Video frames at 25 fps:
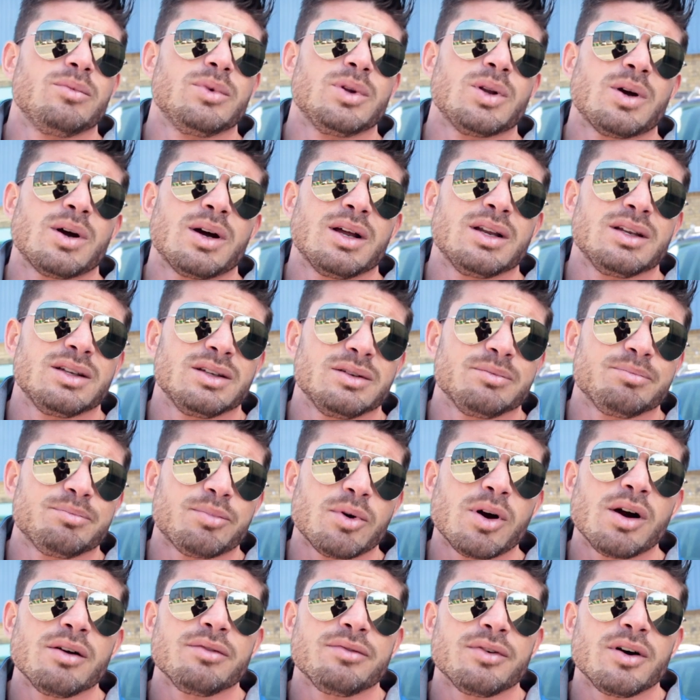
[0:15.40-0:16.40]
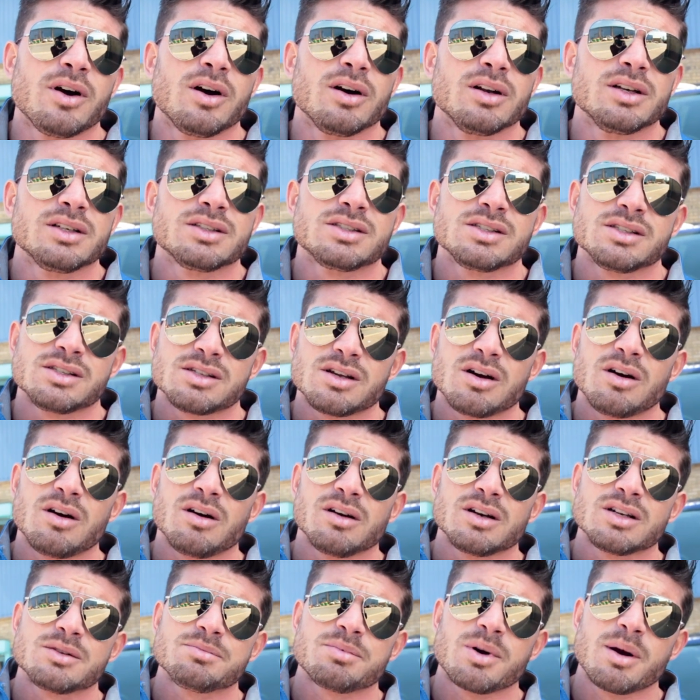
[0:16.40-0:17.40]
Like, by far this is the
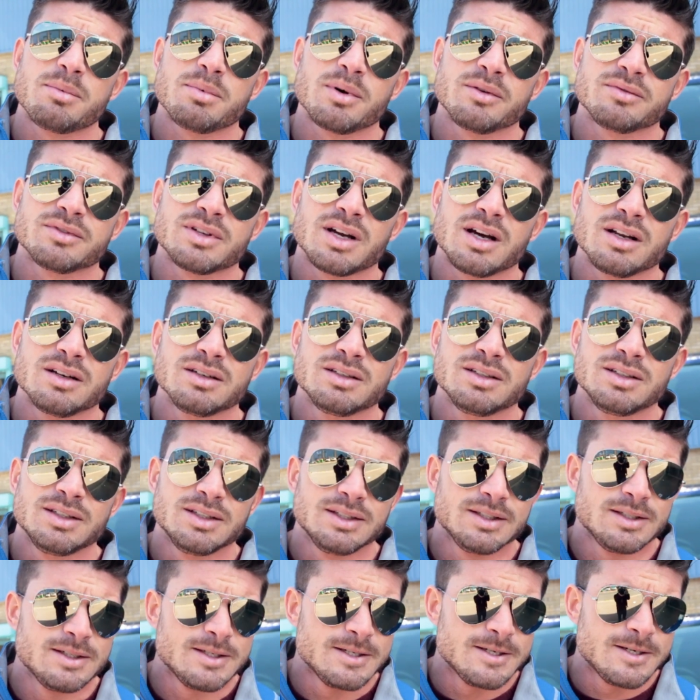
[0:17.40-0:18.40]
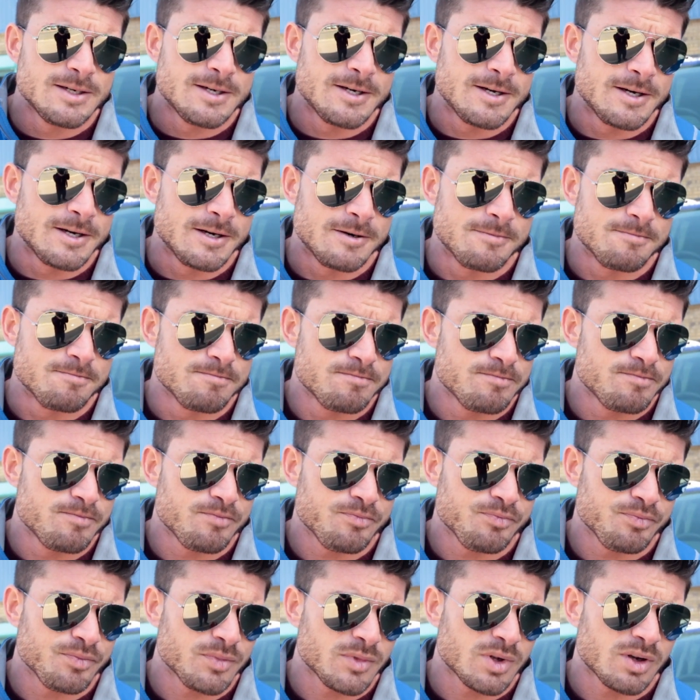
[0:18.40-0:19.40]
hardest prep I've done. I've
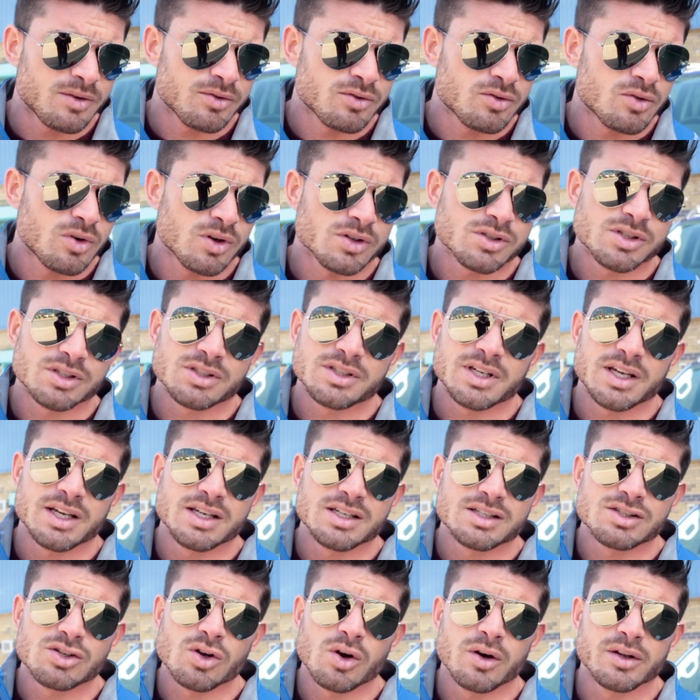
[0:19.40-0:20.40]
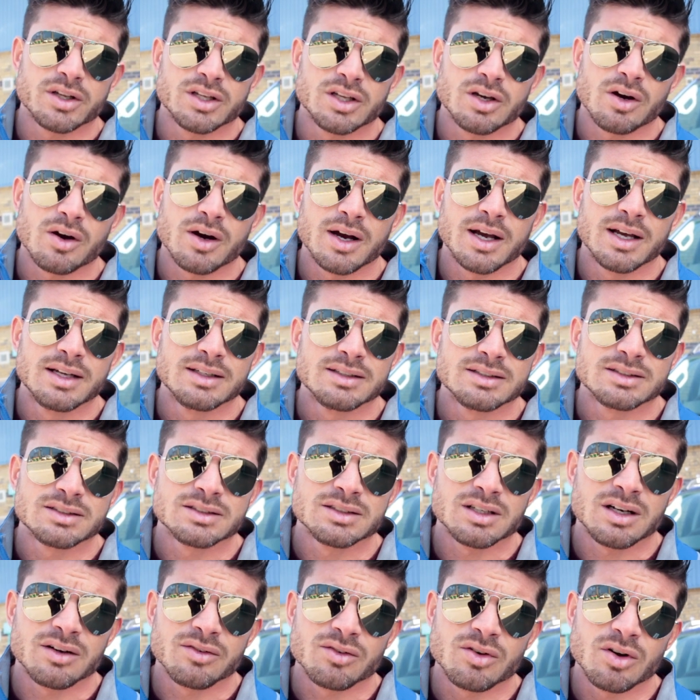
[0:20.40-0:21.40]
crossed the T's, dotted the I's,
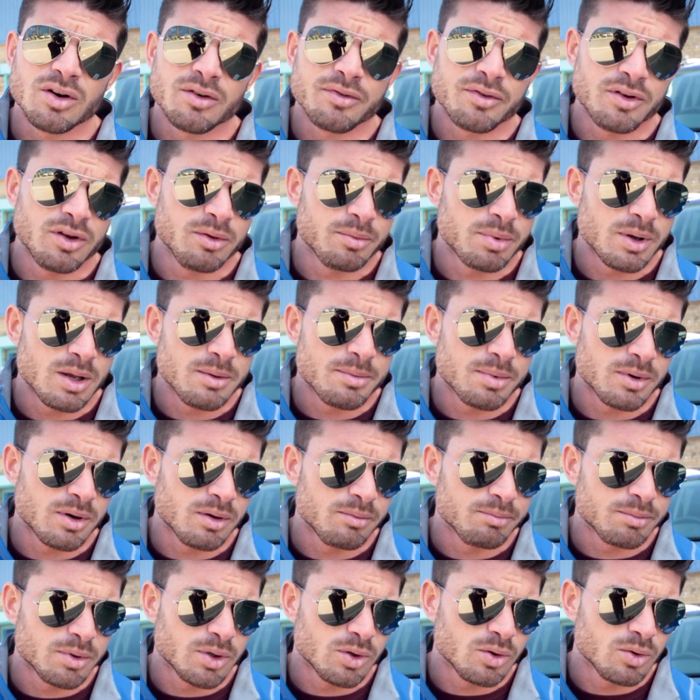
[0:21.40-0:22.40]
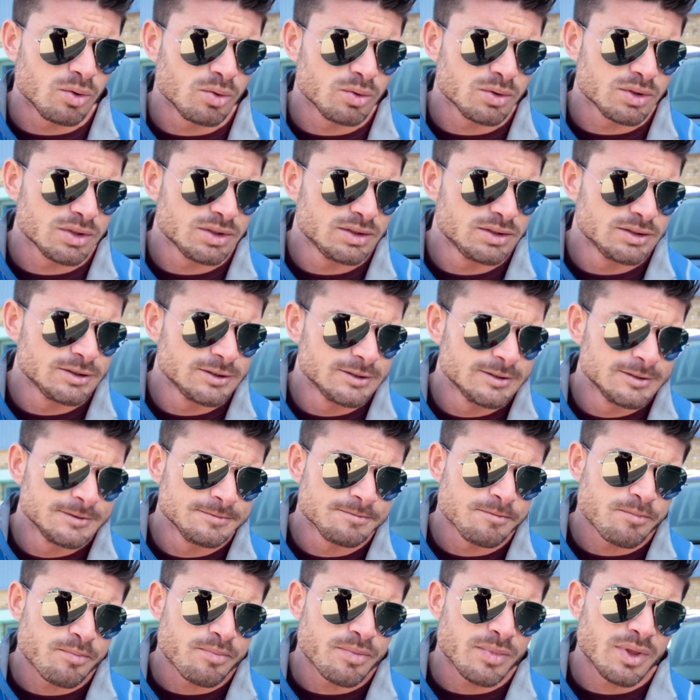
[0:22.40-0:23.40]
I've got a few people on board.
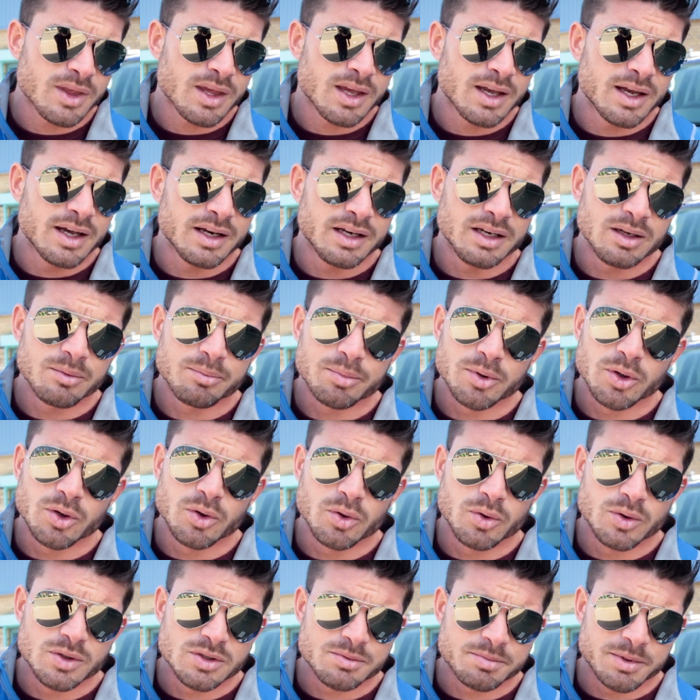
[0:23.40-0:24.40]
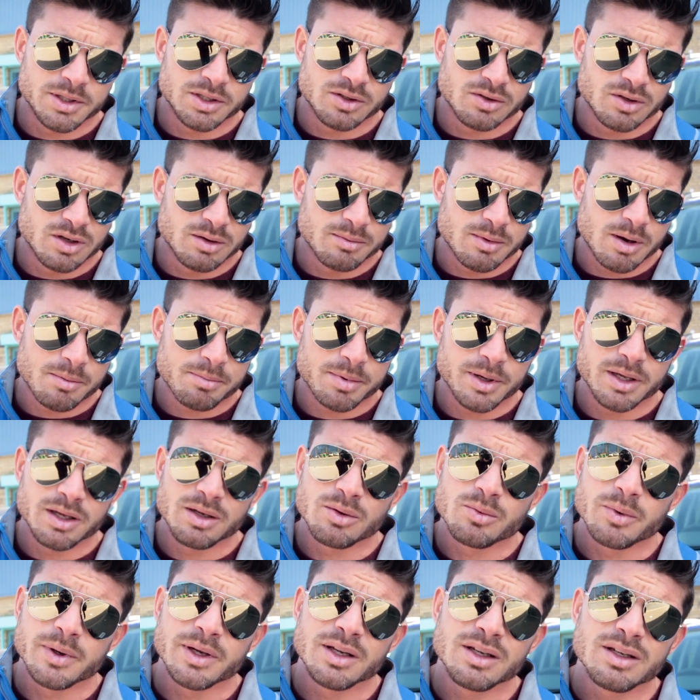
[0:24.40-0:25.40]
Eddie Abu has been doing my peak
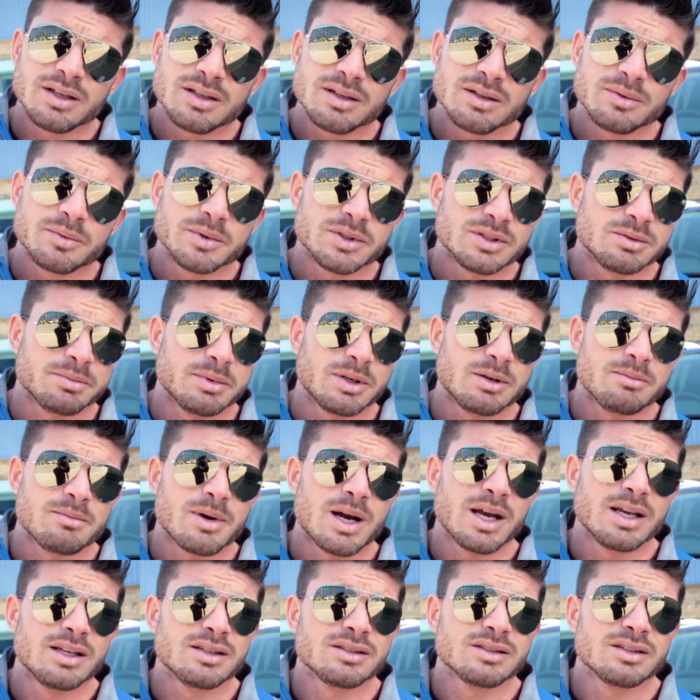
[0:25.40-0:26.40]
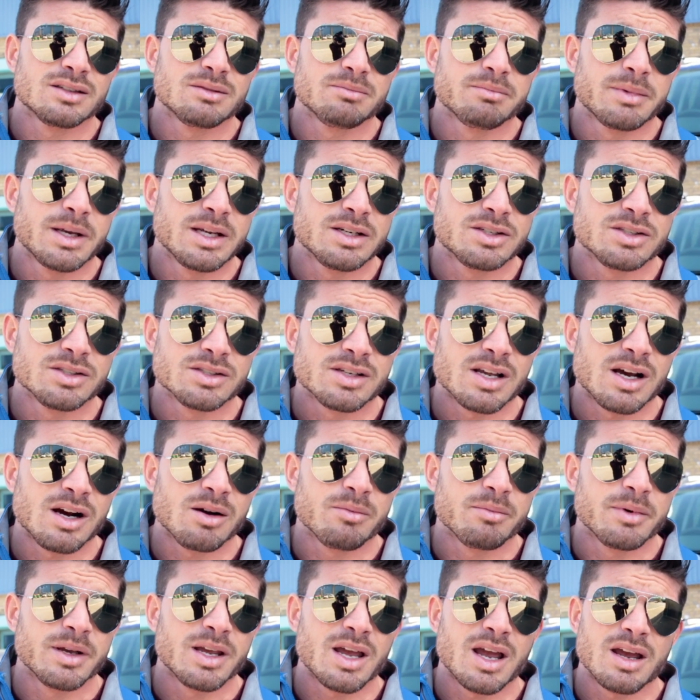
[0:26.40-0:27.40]
week, which has been amazing. Misha's
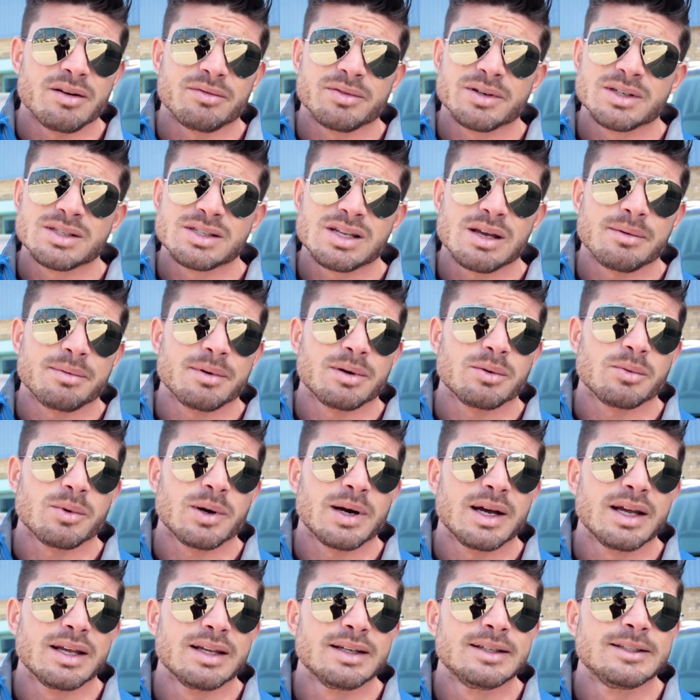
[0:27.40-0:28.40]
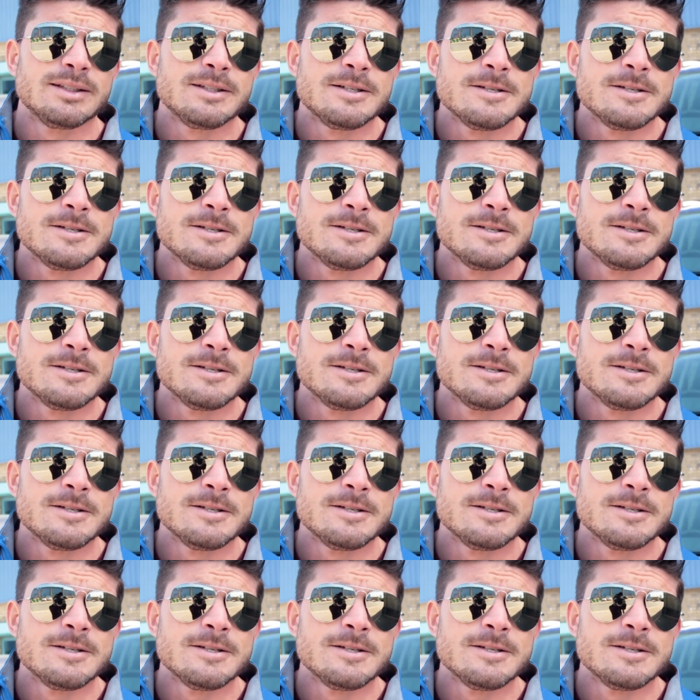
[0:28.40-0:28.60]
helped me every step of the way.